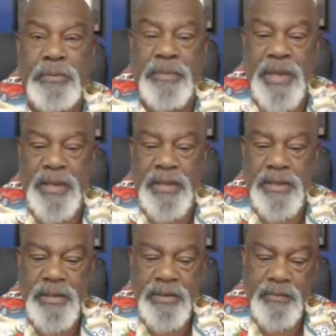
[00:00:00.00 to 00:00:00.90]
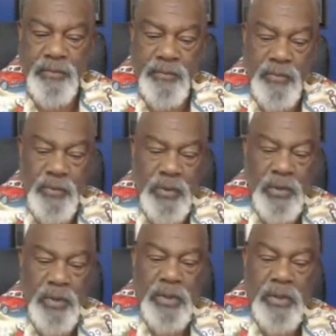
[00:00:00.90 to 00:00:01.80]
What would you say
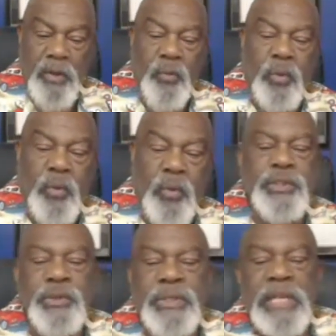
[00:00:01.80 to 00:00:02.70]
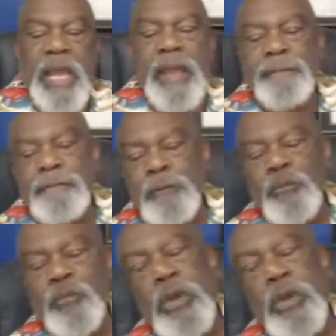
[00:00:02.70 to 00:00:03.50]
if I said that